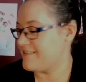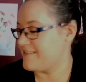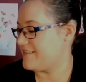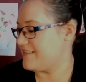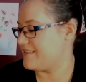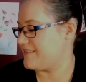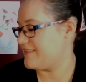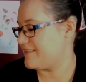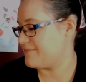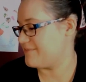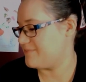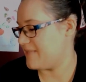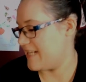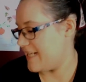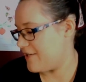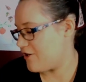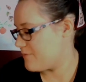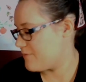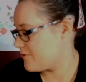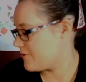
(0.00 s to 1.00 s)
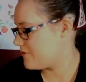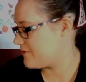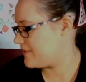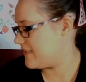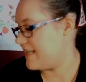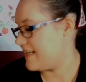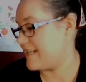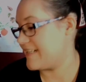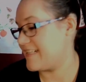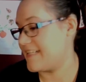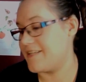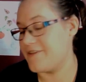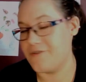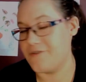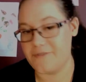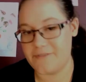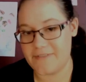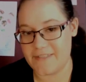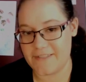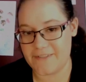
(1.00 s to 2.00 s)
the eco products that I actually
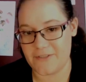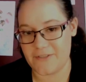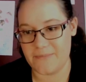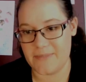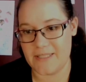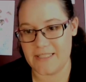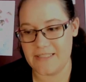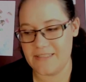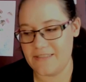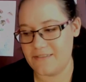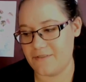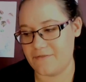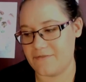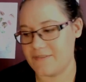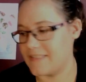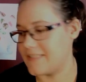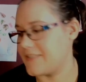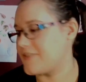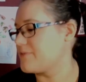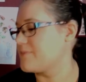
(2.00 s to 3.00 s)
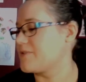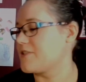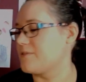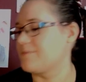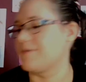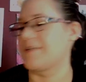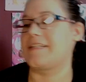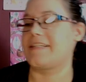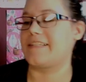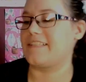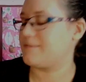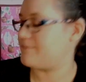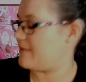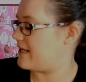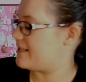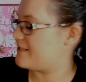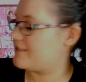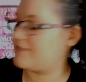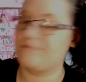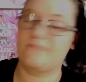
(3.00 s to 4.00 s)
used this summer. And obviously some of them I did
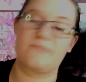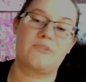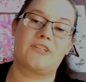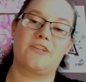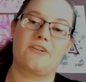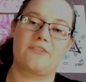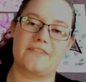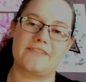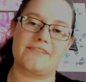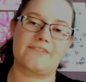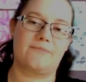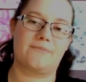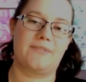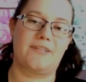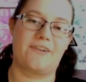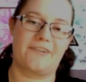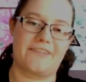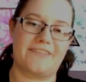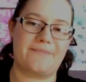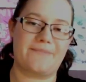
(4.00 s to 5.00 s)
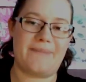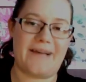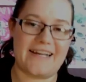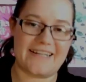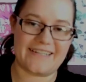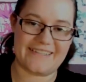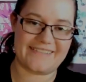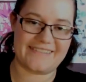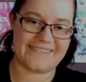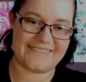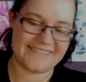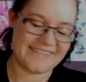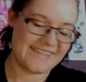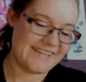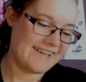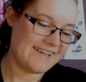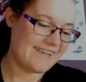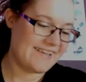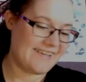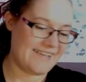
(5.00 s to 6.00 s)
spend some money on this summer, like the bags
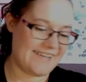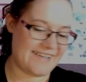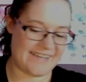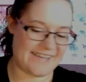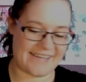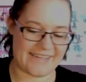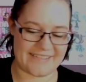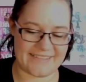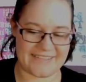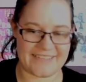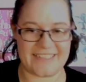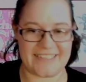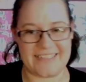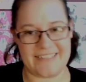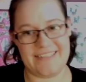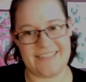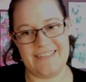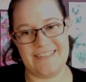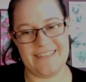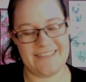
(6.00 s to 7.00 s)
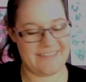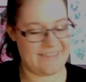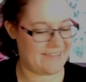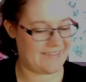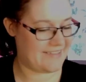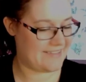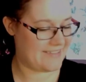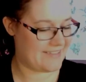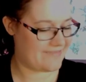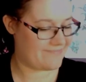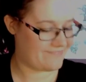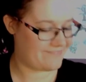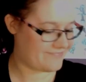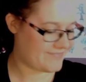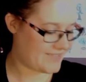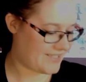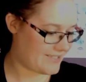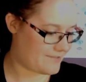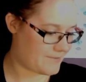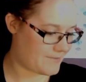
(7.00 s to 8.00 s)
and the
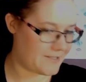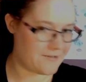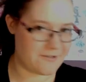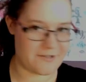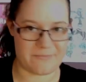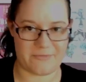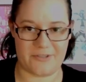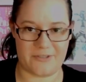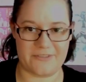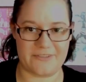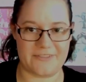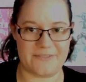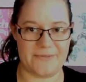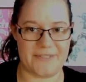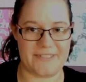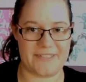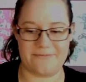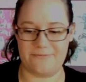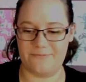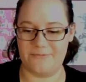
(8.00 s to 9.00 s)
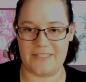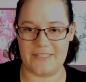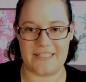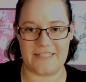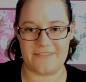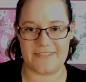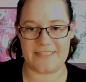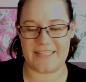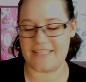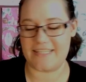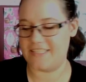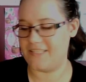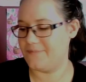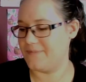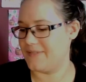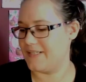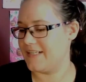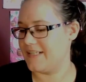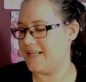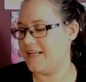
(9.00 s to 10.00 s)
period products, which really irritated
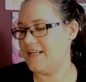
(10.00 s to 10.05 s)
me.